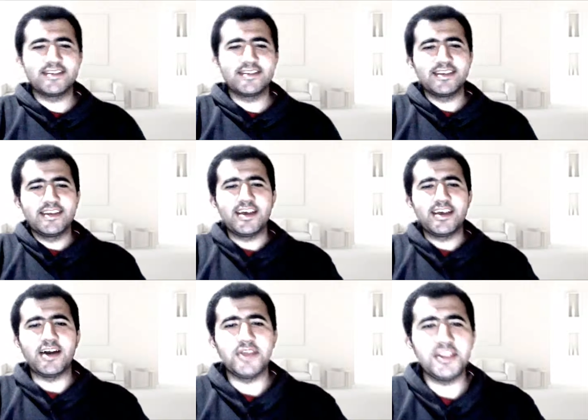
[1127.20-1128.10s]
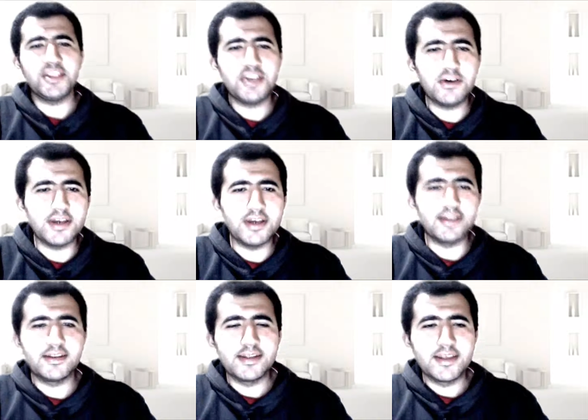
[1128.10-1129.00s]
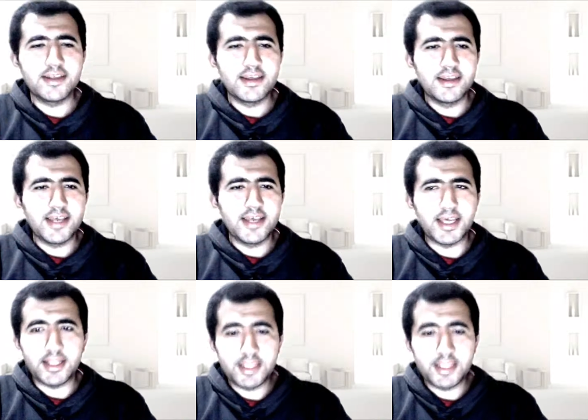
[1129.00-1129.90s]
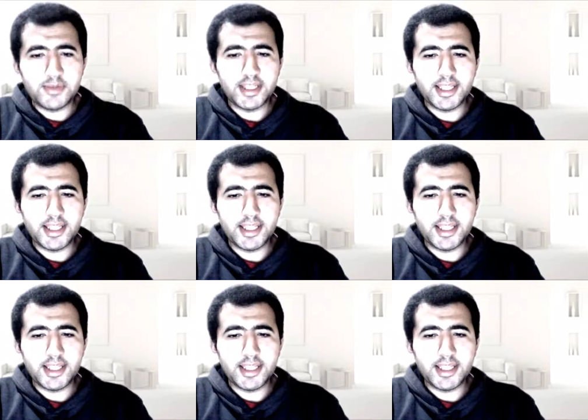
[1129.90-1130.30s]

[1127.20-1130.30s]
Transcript: How are you doing? Halim, Halim.